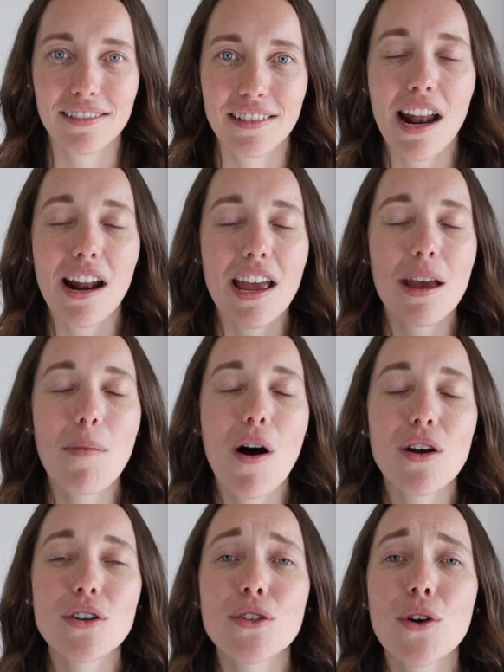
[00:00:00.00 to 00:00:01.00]
And I am
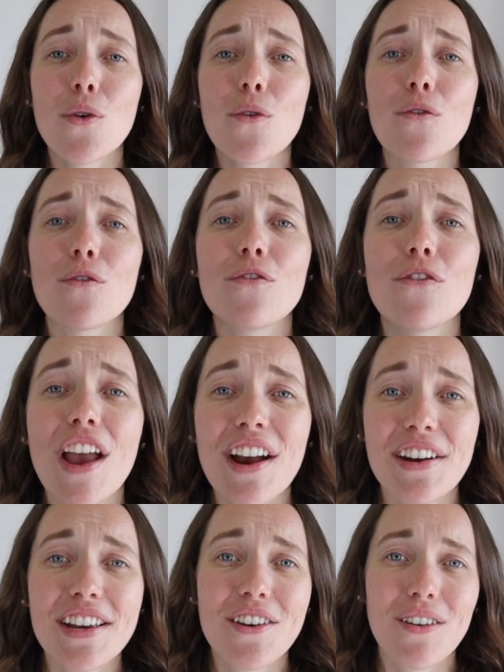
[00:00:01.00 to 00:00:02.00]
also
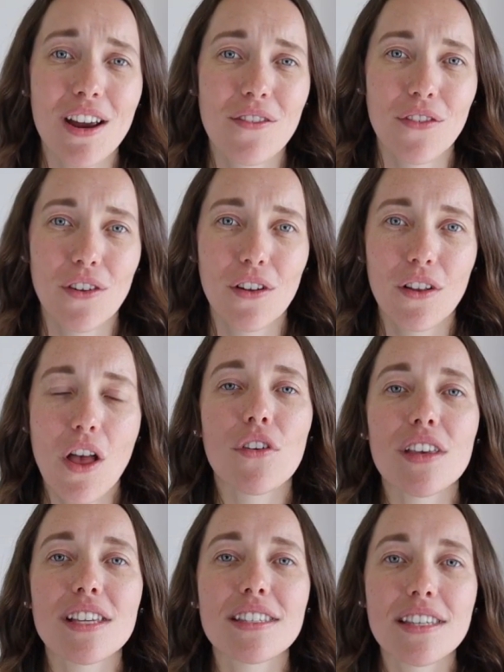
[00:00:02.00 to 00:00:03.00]
very grateful for
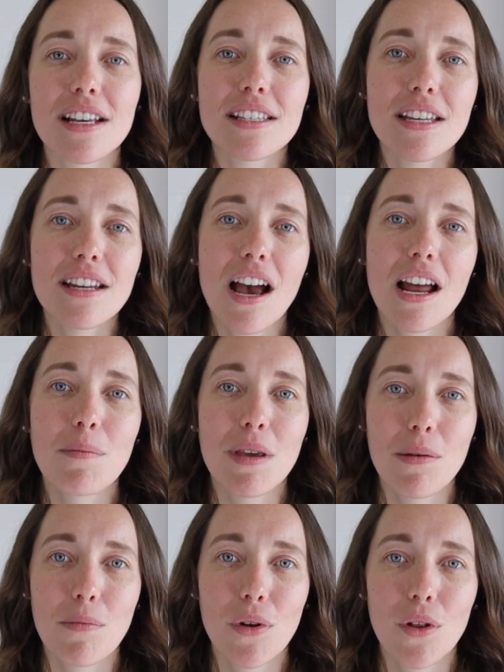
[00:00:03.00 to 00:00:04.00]
the 69
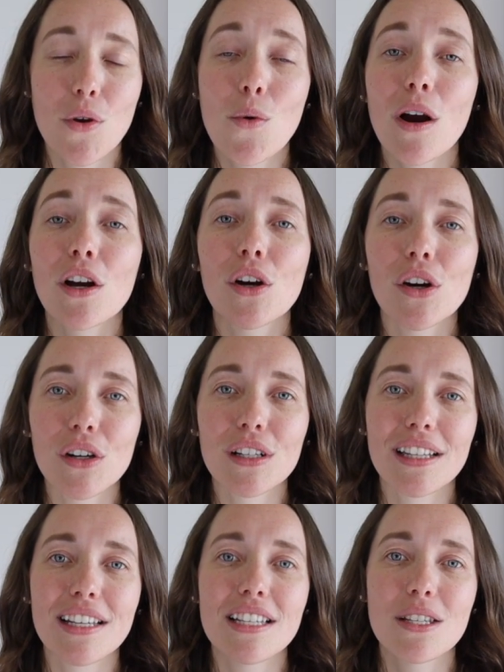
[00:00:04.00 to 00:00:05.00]
people who are
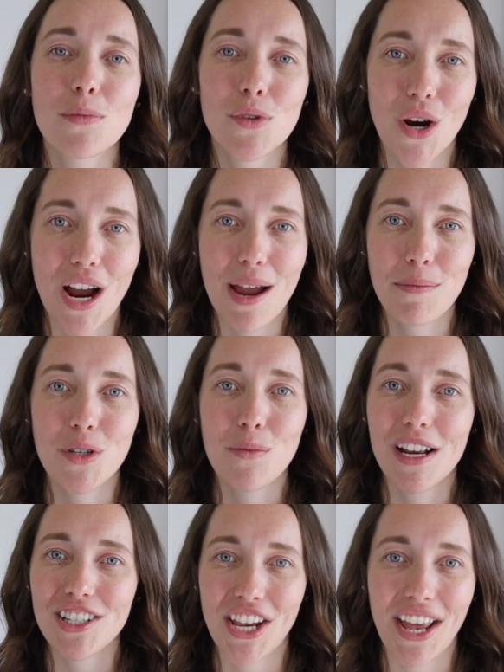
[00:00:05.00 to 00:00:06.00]
currently subscribed to
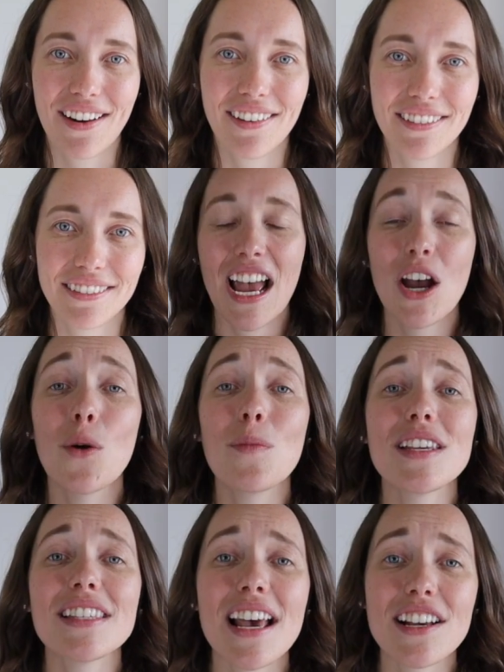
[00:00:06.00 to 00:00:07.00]
my channel. I hope
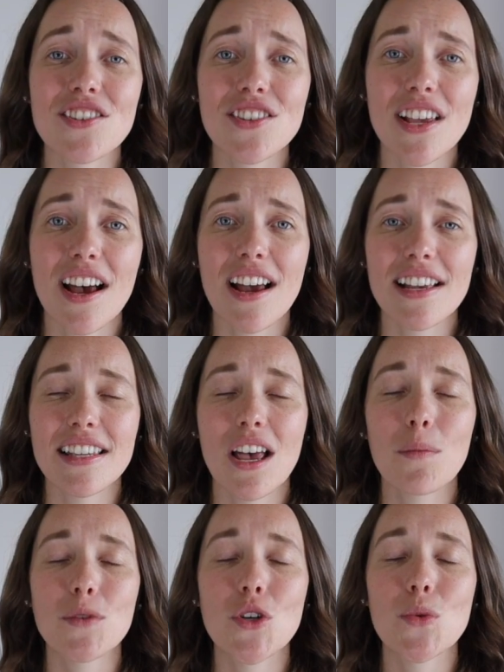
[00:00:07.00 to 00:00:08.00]
this exercise
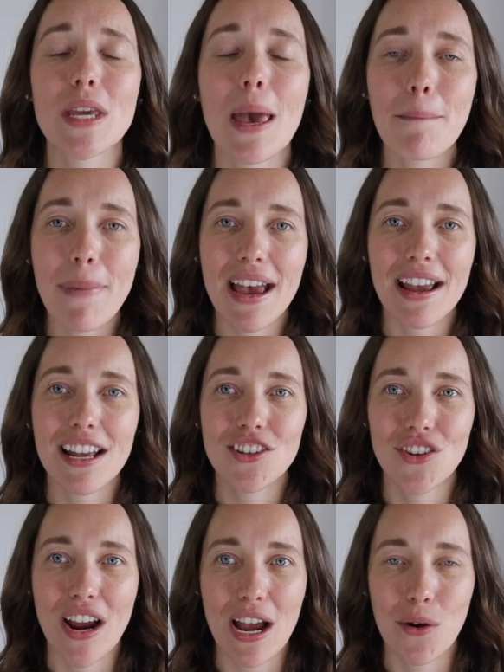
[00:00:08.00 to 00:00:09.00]
helps you get back on
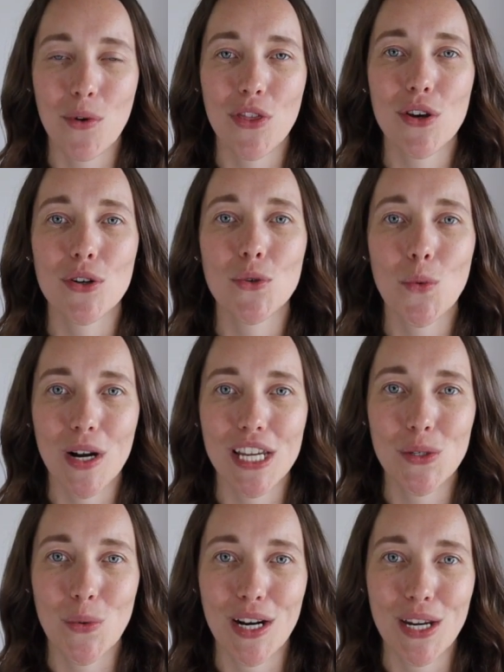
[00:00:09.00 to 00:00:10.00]
track with your
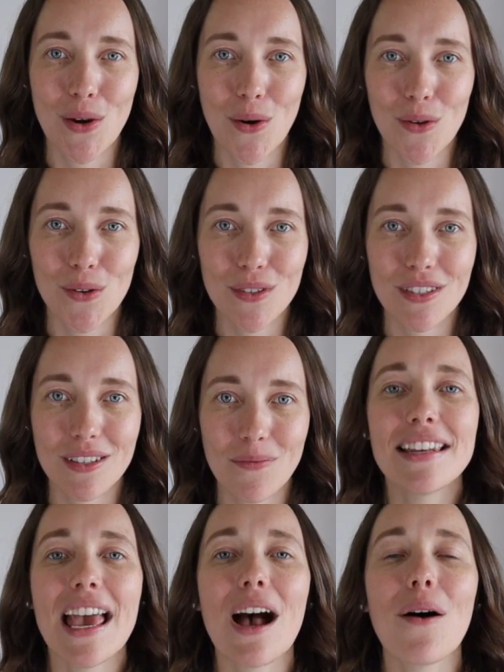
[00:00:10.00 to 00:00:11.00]
2020 goals.
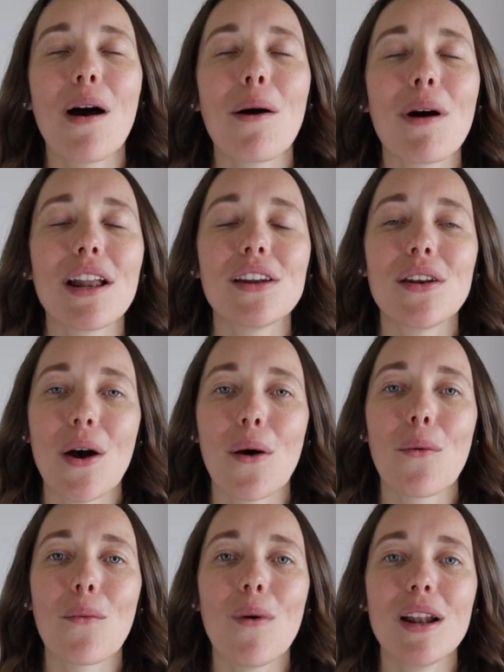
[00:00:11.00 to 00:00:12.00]
Now, I want to
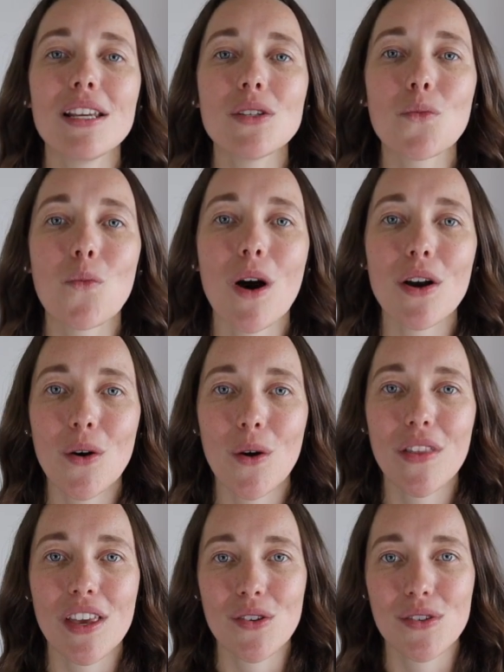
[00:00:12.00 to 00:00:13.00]
know, what is one goal
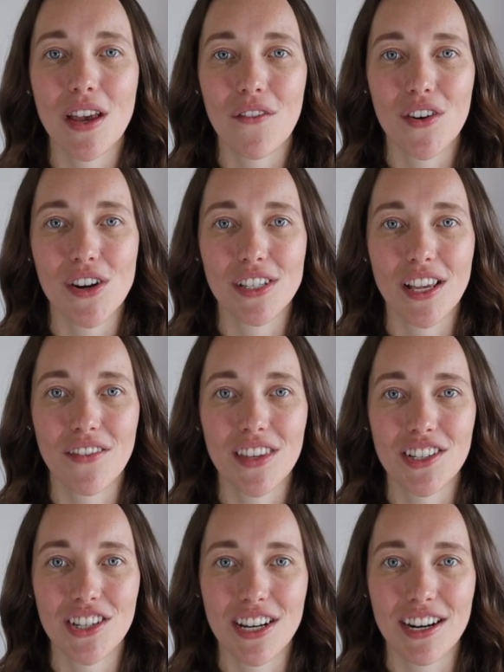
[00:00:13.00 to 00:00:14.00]
that you set for yourself
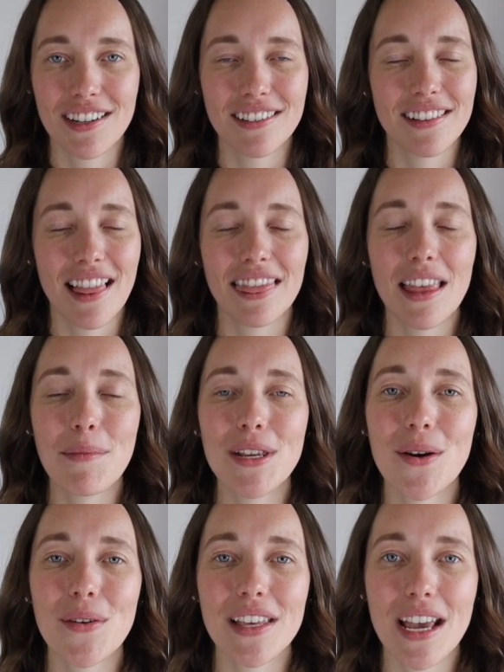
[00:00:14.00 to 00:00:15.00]
this year? Let me
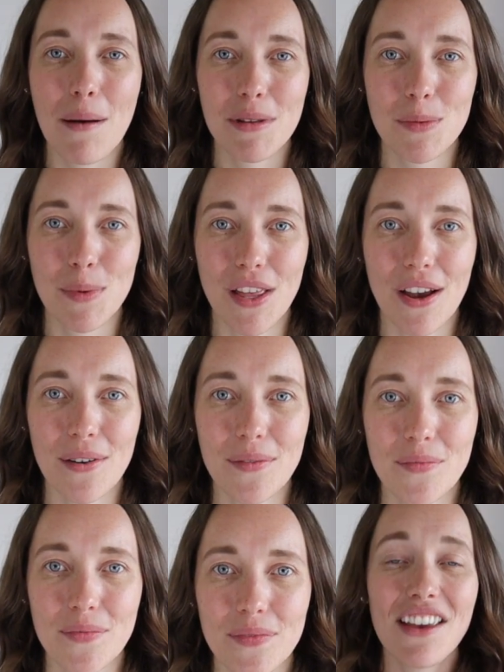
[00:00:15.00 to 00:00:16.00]
know in the comments below.
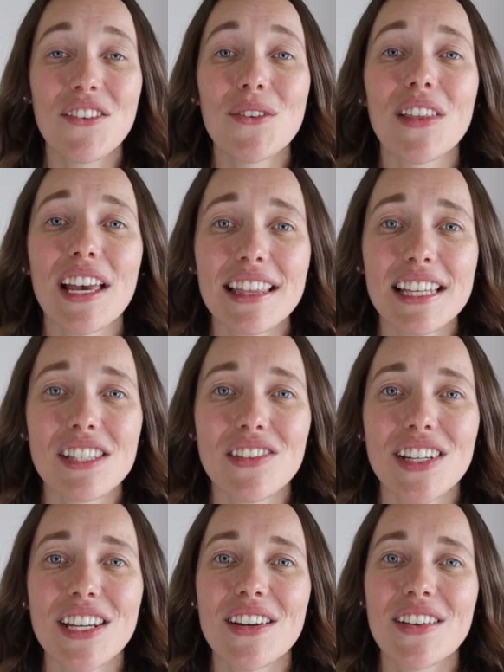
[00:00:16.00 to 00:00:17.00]
If you like this
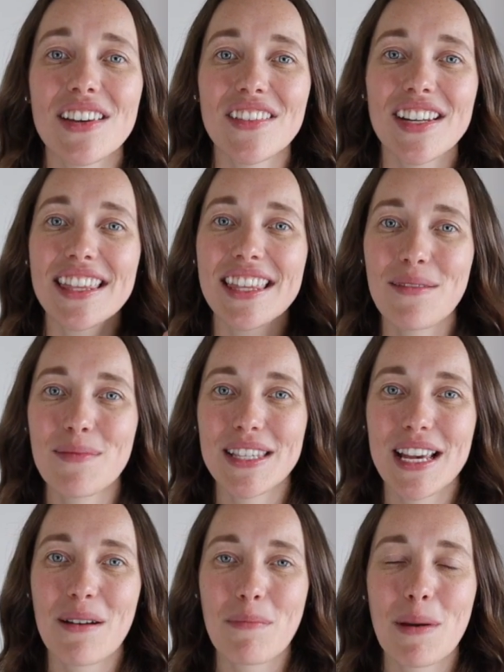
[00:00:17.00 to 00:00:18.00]
video, give it a thumbs
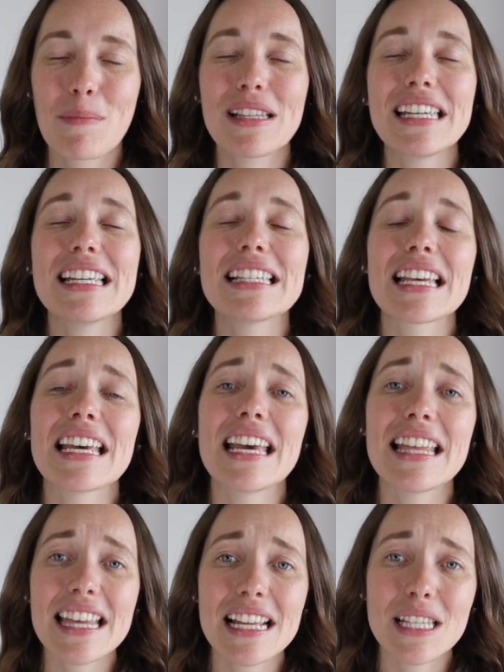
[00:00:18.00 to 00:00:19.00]
up. Please
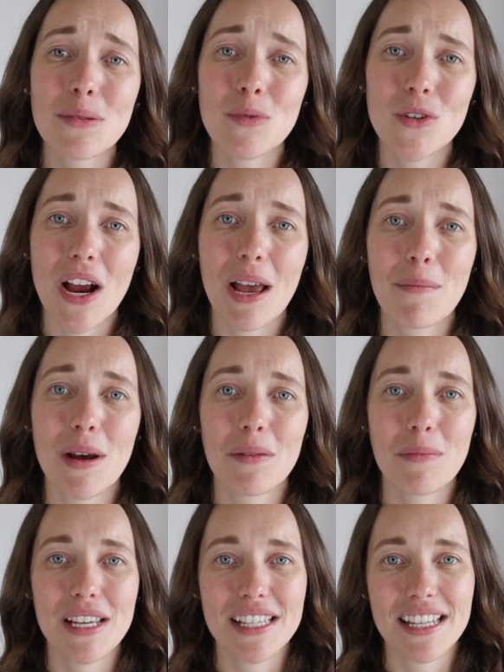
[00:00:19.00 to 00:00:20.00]
hit that subscribe button
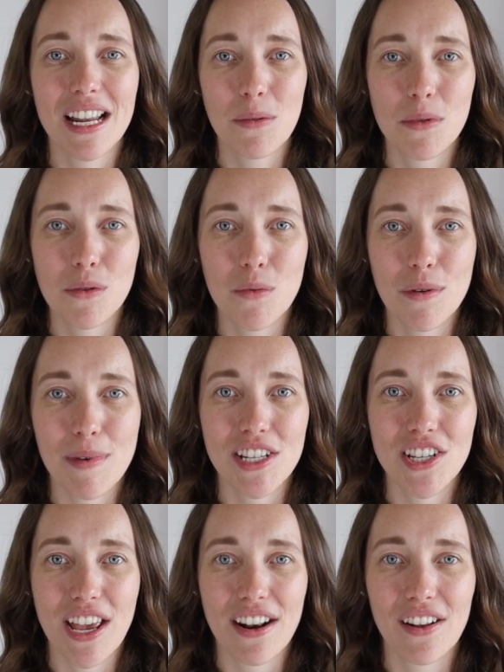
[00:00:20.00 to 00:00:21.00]
because it helps support my
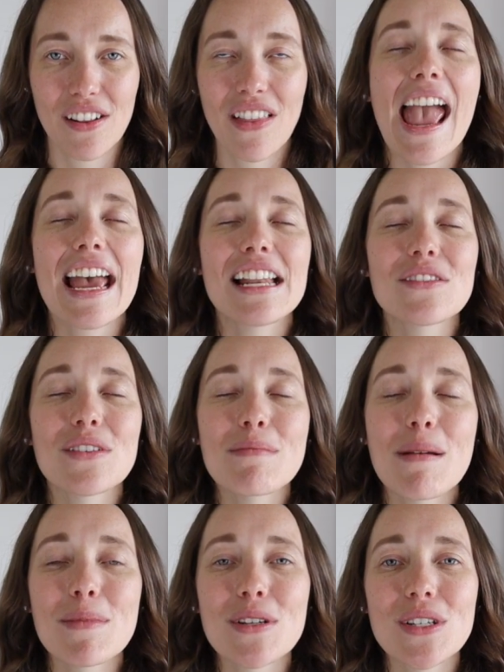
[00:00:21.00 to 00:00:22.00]
channel. And
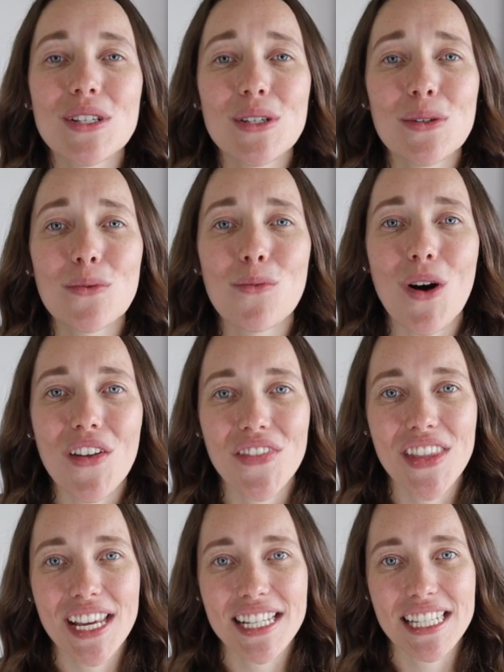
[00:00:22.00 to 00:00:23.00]
remember to do one
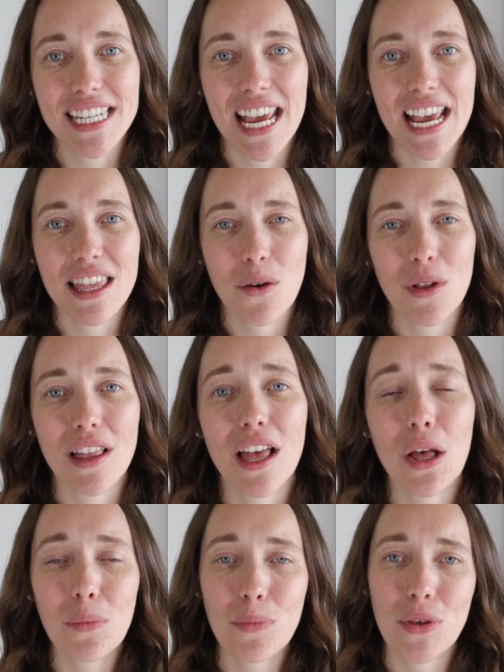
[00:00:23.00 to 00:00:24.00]
thing today that will
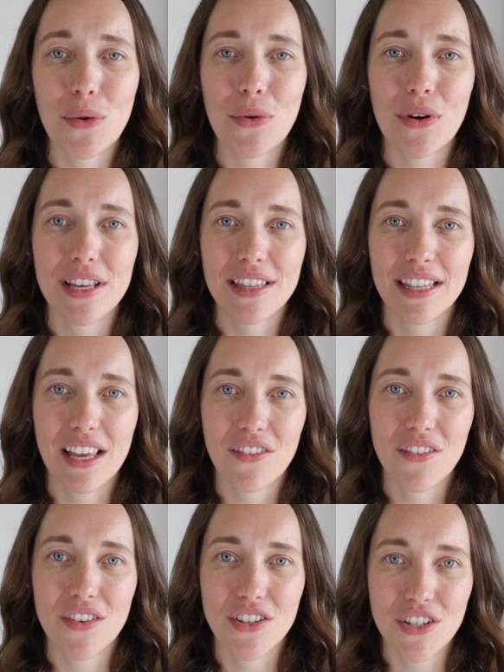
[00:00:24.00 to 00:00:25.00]
help you create the life
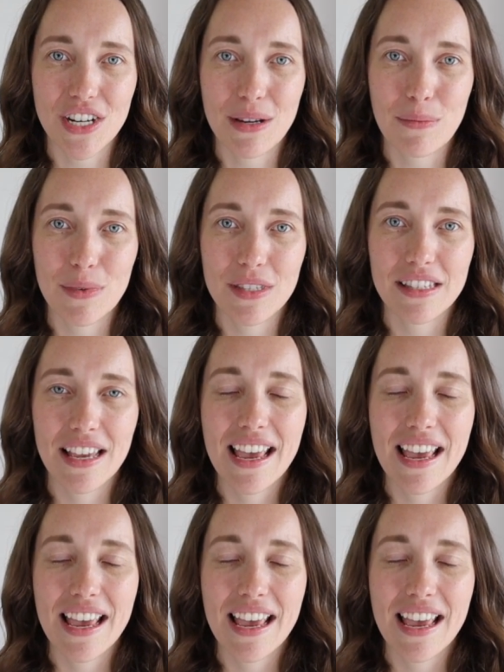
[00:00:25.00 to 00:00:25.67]
of your dreams.